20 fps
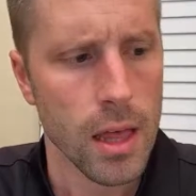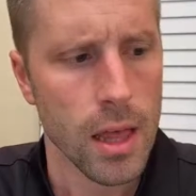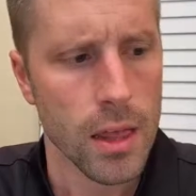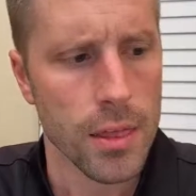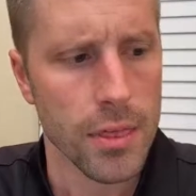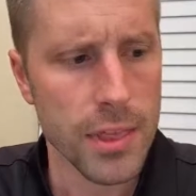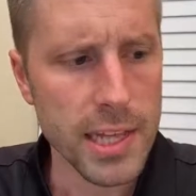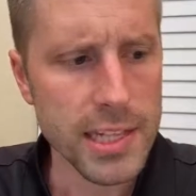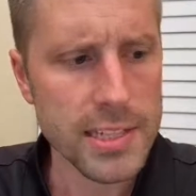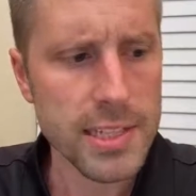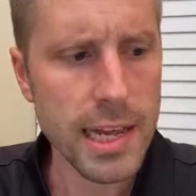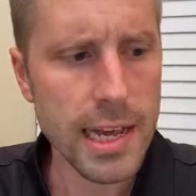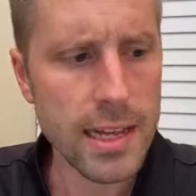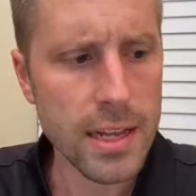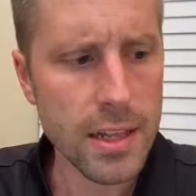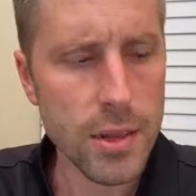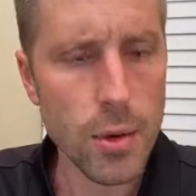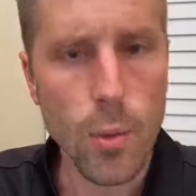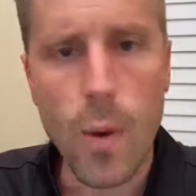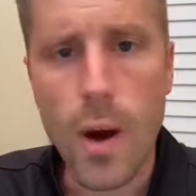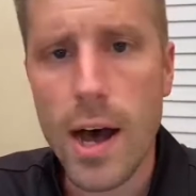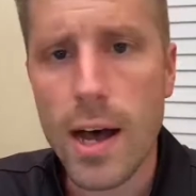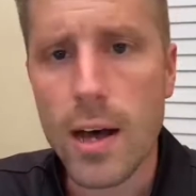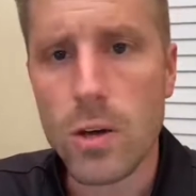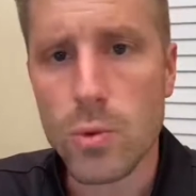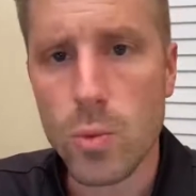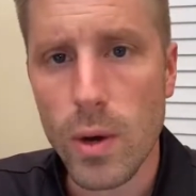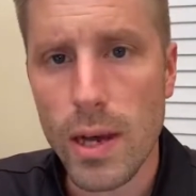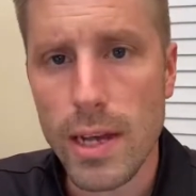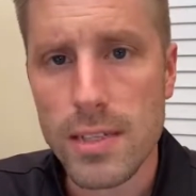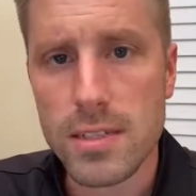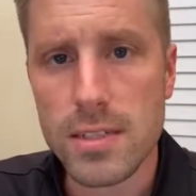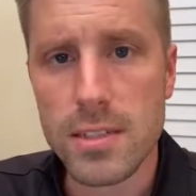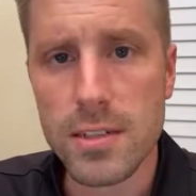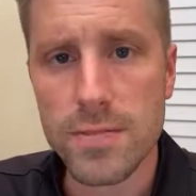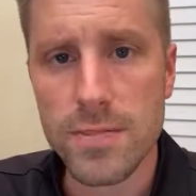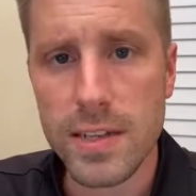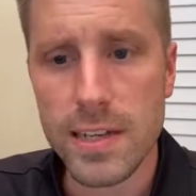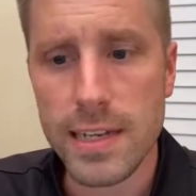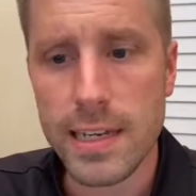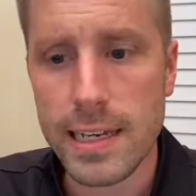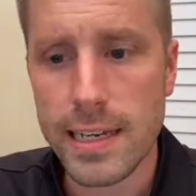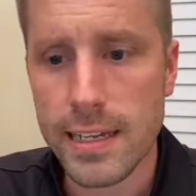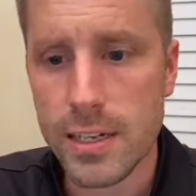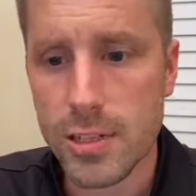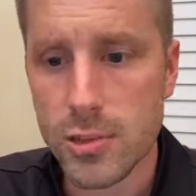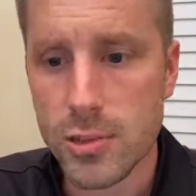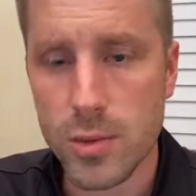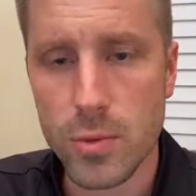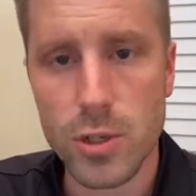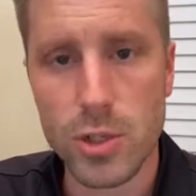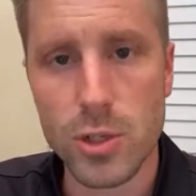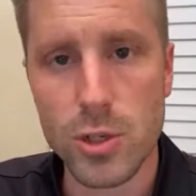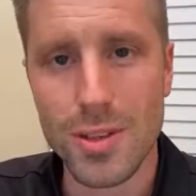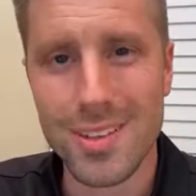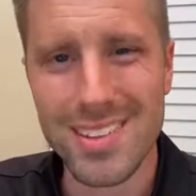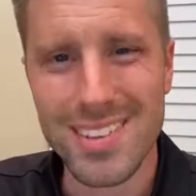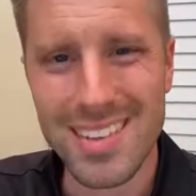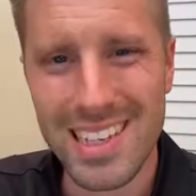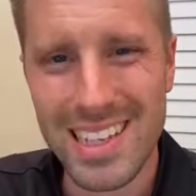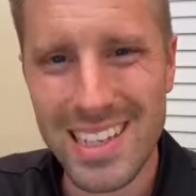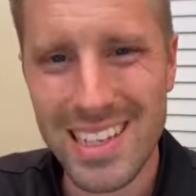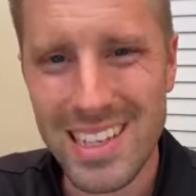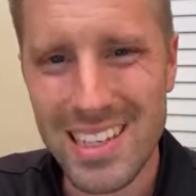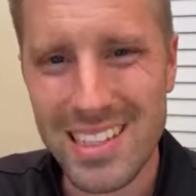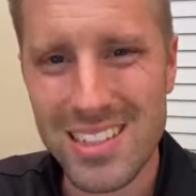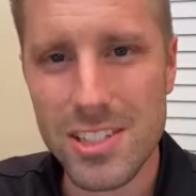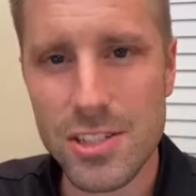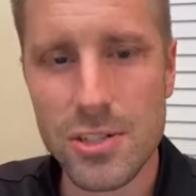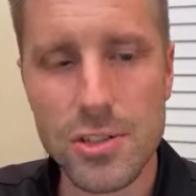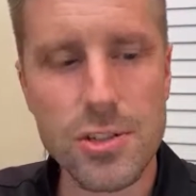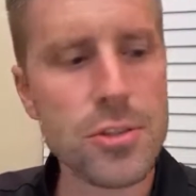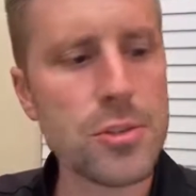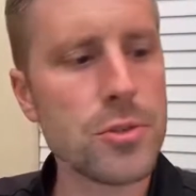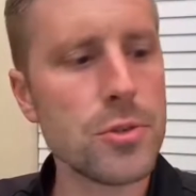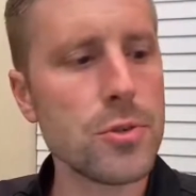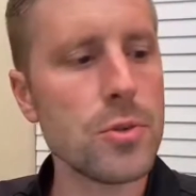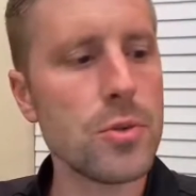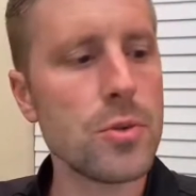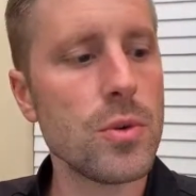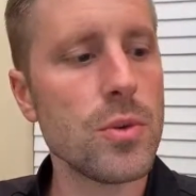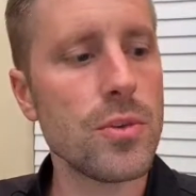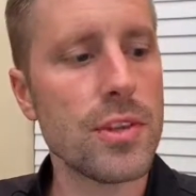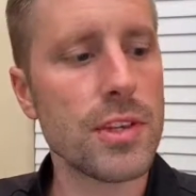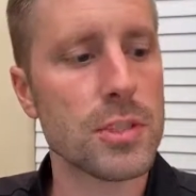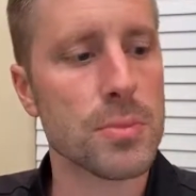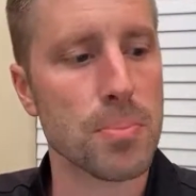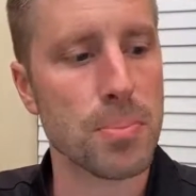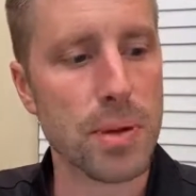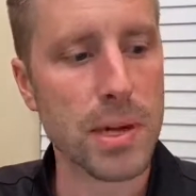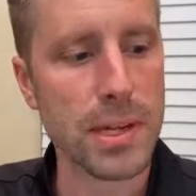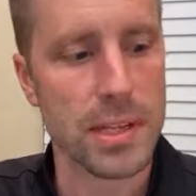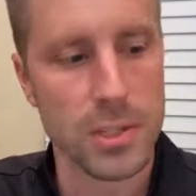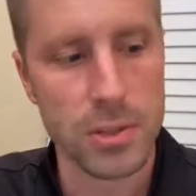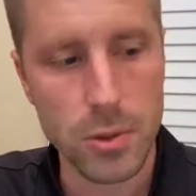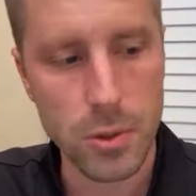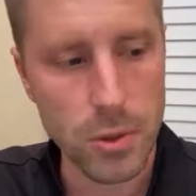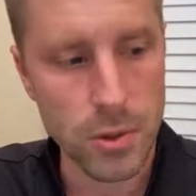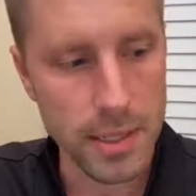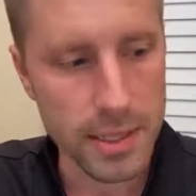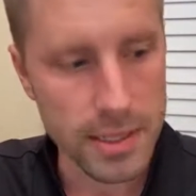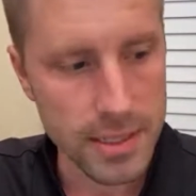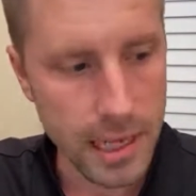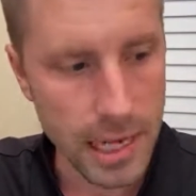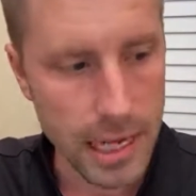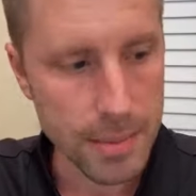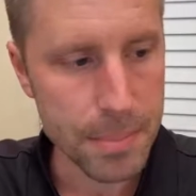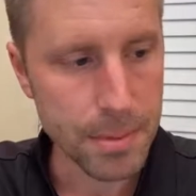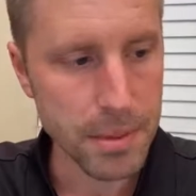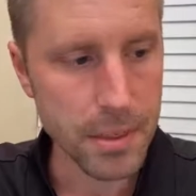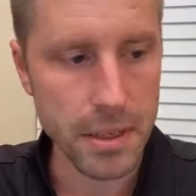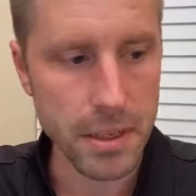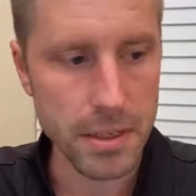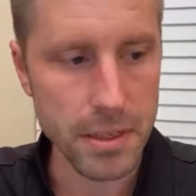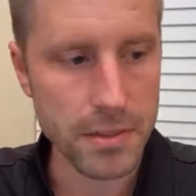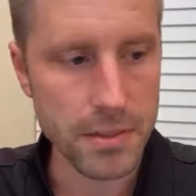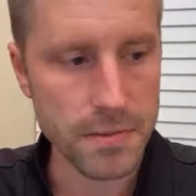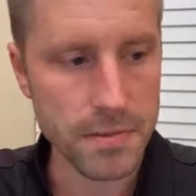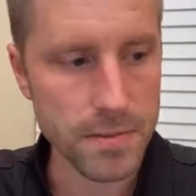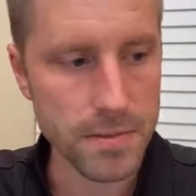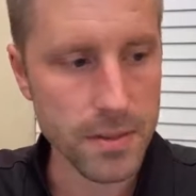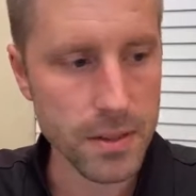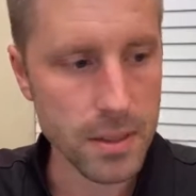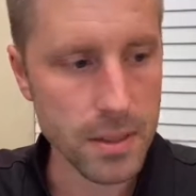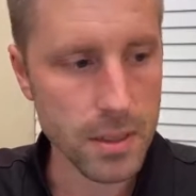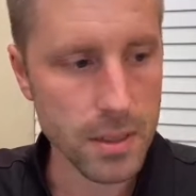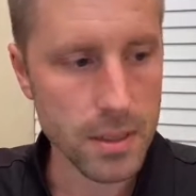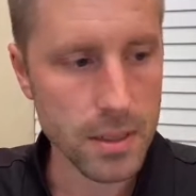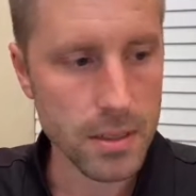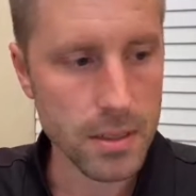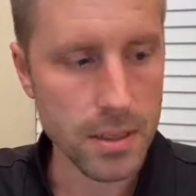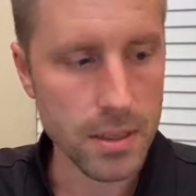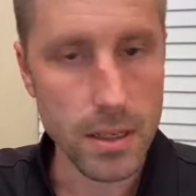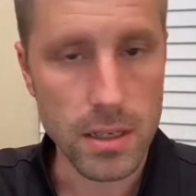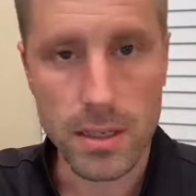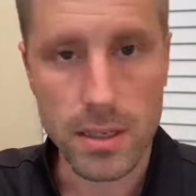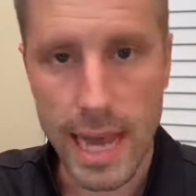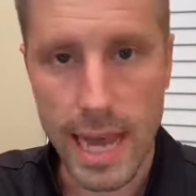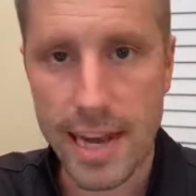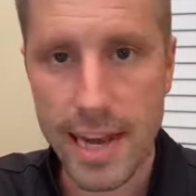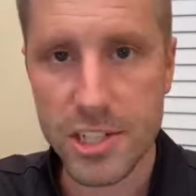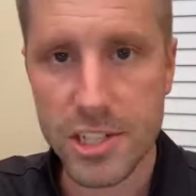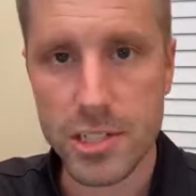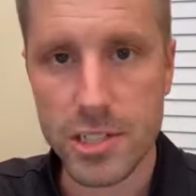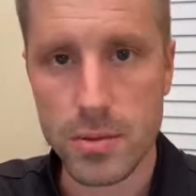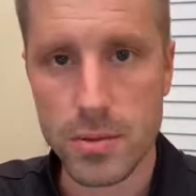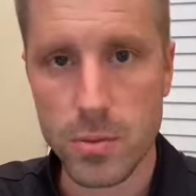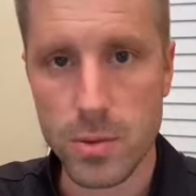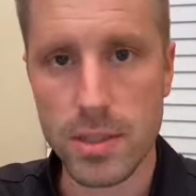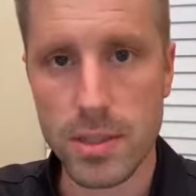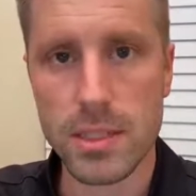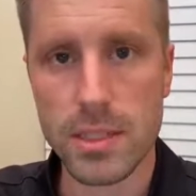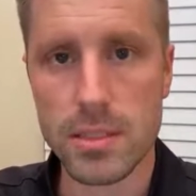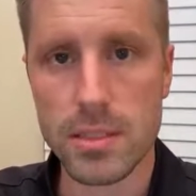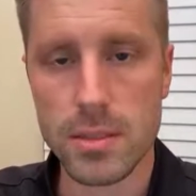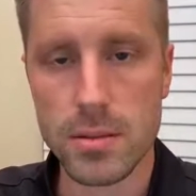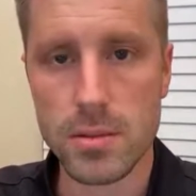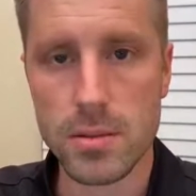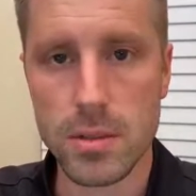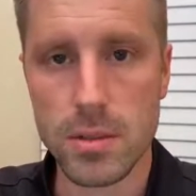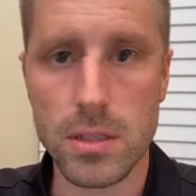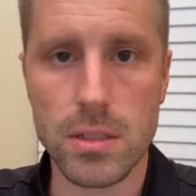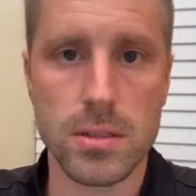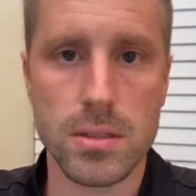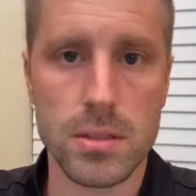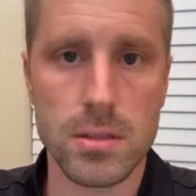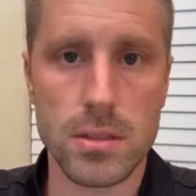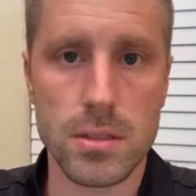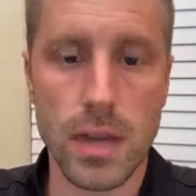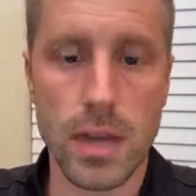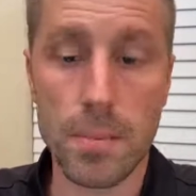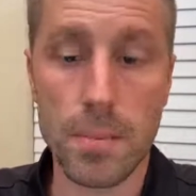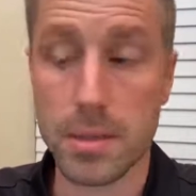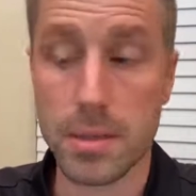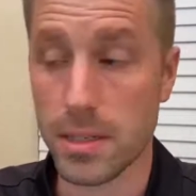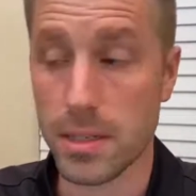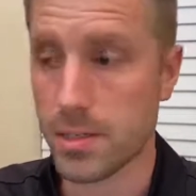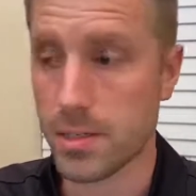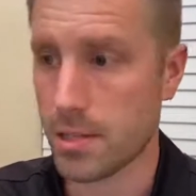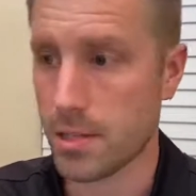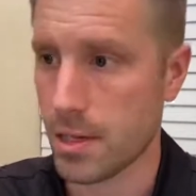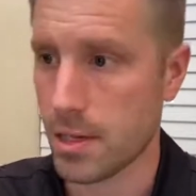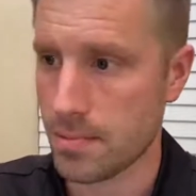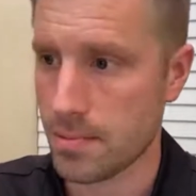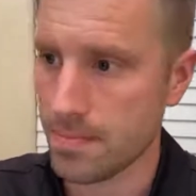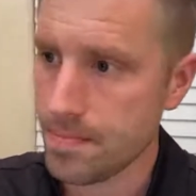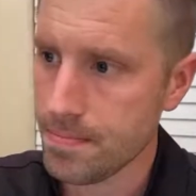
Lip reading: it's kind of the Wild West in the vending industry, which leads to this predatory type of action with these companies. So